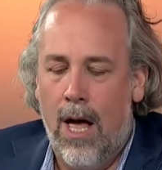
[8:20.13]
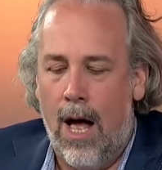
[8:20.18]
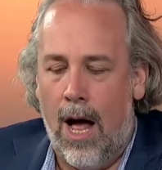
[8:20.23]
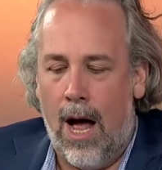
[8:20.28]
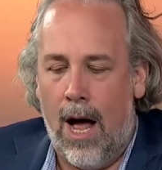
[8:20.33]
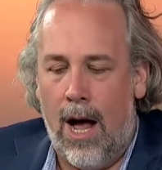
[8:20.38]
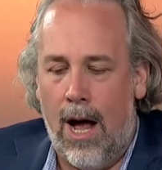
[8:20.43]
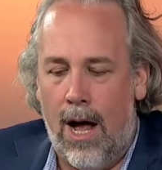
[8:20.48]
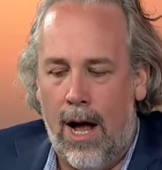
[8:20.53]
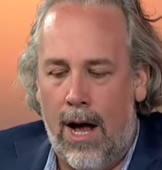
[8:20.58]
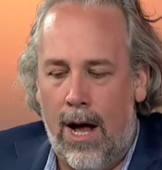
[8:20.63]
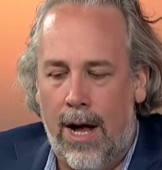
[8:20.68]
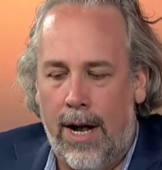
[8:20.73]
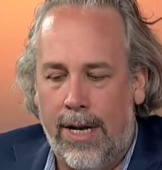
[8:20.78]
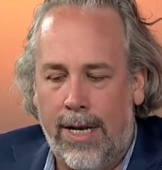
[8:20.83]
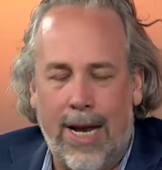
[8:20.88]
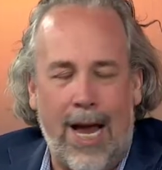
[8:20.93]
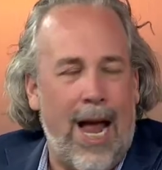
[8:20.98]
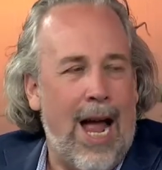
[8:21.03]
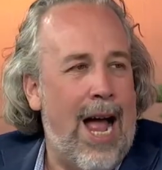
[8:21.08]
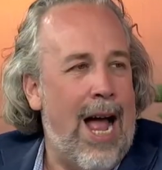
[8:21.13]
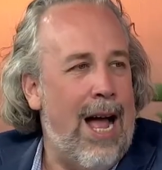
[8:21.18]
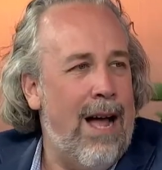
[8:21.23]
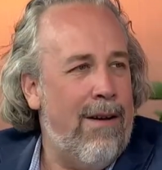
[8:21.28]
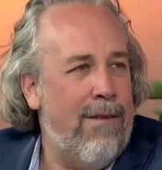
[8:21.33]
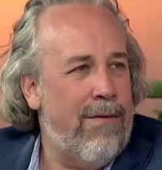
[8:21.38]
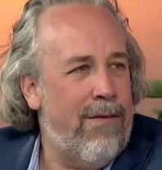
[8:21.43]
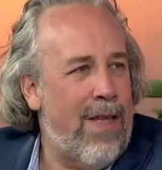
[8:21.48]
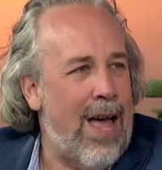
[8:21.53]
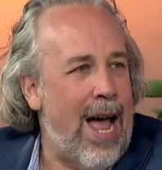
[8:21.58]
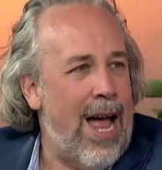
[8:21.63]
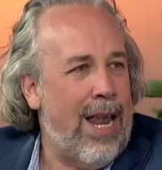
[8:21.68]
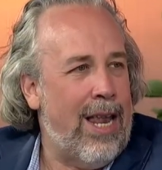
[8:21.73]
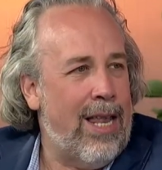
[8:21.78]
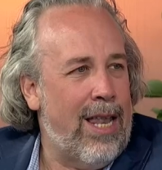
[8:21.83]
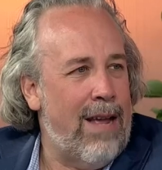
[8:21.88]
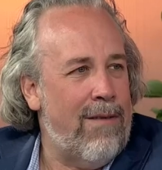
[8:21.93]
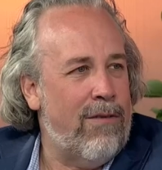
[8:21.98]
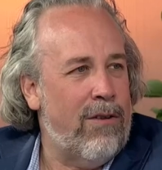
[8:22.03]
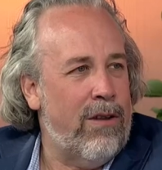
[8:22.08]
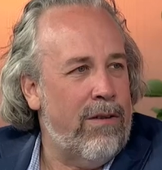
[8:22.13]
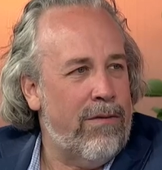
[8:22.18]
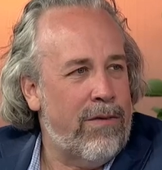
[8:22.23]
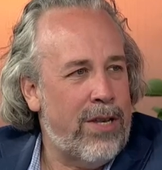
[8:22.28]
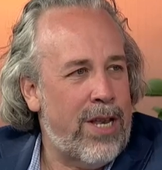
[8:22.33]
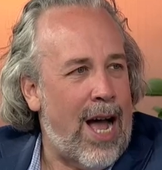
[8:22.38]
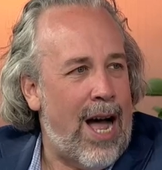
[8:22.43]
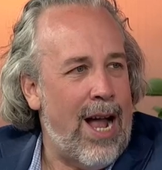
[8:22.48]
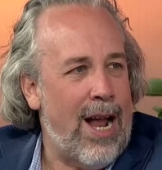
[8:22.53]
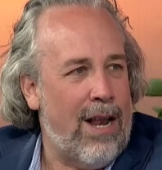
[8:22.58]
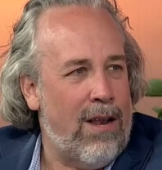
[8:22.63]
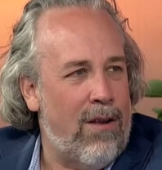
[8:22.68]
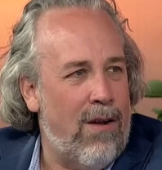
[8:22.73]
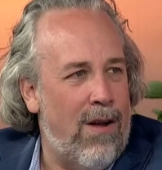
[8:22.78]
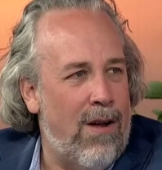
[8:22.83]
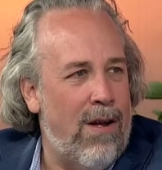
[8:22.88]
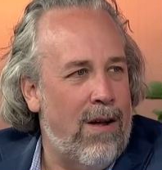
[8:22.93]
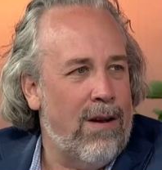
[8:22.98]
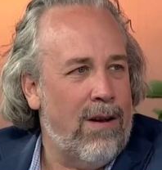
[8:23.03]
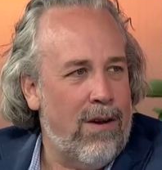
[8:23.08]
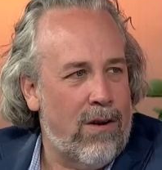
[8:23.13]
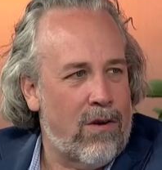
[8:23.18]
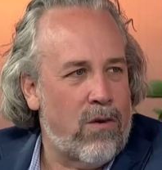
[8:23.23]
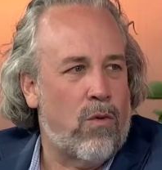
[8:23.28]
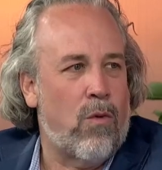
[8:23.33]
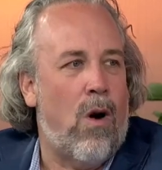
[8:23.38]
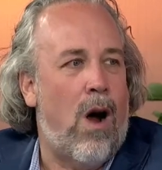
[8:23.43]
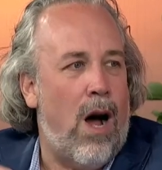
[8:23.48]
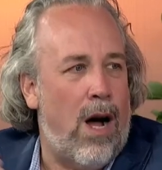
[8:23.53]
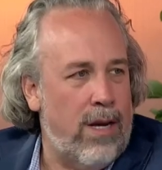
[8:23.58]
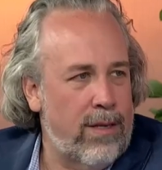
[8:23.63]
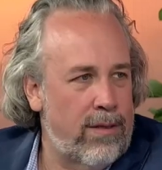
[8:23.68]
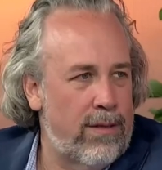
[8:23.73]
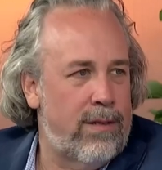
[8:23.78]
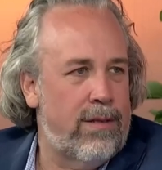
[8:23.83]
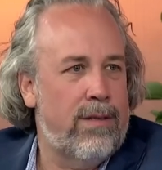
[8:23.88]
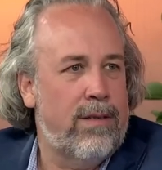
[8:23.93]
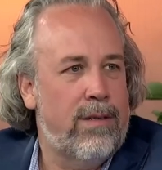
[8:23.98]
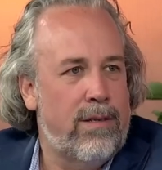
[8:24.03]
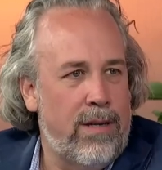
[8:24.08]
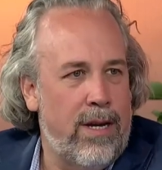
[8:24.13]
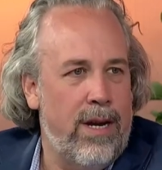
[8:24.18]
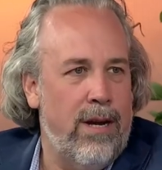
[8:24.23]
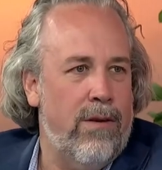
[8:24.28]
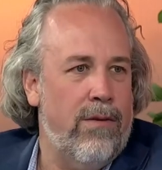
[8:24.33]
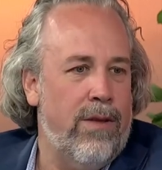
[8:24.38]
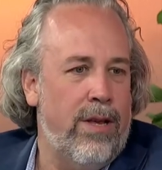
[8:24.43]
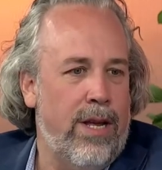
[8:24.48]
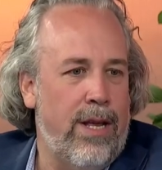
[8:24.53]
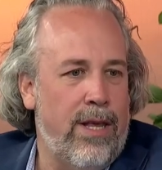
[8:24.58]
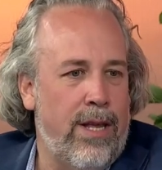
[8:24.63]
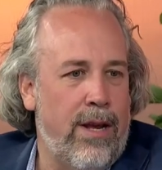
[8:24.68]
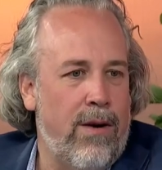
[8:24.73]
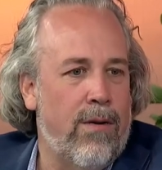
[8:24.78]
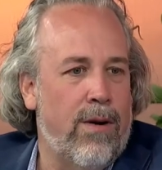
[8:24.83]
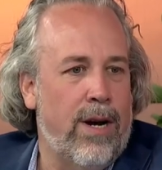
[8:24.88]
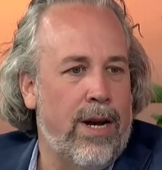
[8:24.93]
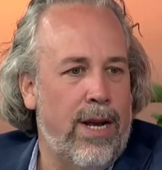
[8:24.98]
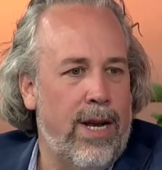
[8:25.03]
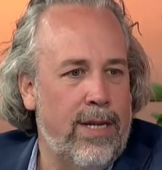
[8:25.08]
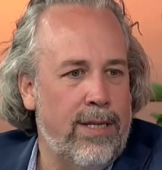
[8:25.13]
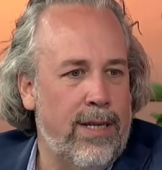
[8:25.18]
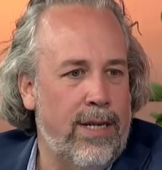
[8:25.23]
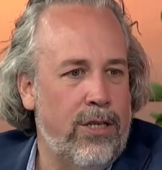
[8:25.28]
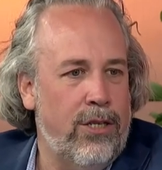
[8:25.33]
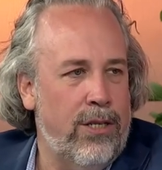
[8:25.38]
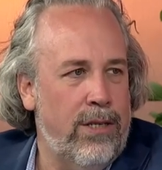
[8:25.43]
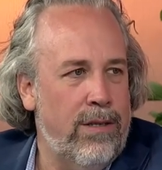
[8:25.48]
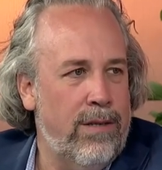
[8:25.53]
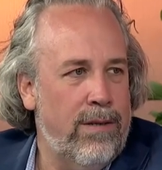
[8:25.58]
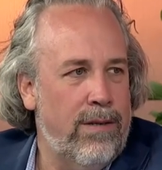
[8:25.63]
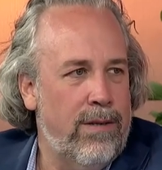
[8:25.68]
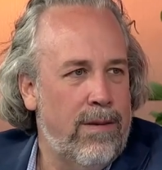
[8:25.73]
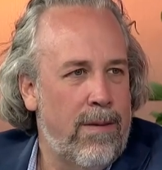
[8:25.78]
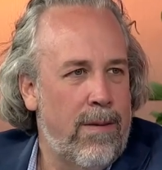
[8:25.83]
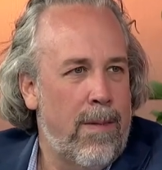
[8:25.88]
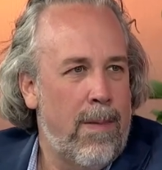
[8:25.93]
uh, to have that level of dialogue across, you know, the, the organizations. Mm.